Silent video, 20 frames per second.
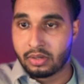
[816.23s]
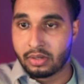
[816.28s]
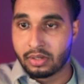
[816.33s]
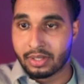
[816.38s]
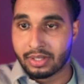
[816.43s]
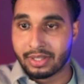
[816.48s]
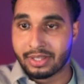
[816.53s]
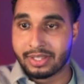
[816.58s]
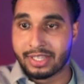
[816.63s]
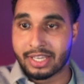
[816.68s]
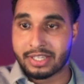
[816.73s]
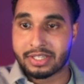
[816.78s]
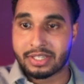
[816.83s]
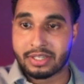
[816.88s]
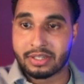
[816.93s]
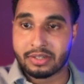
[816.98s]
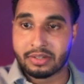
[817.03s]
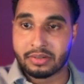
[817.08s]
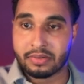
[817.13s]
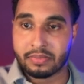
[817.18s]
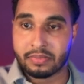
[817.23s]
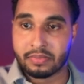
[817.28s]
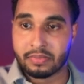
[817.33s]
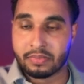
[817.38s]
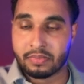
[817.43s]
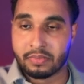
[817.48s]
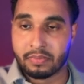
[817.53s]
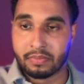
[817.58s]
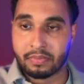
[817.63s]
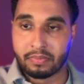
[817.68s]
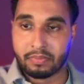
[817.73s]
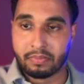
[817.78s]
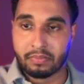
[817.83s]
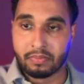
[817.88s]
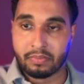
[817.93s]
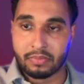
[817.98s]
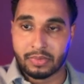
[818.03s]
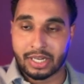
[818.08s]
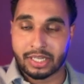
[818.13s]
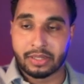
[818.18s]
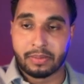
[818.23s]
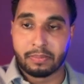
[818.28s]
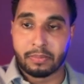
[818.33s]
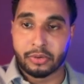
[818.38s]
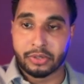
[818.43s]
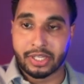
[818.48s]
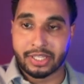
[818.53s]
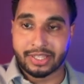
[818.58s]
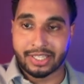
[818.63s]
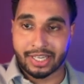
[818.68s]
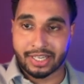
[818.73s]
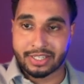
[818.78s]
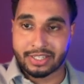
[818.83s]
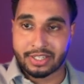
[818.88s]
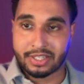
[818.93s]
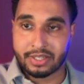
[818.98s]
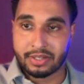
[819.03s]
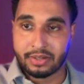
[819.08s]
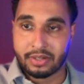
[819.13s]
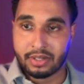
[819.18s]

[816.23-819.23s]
this, like the body text.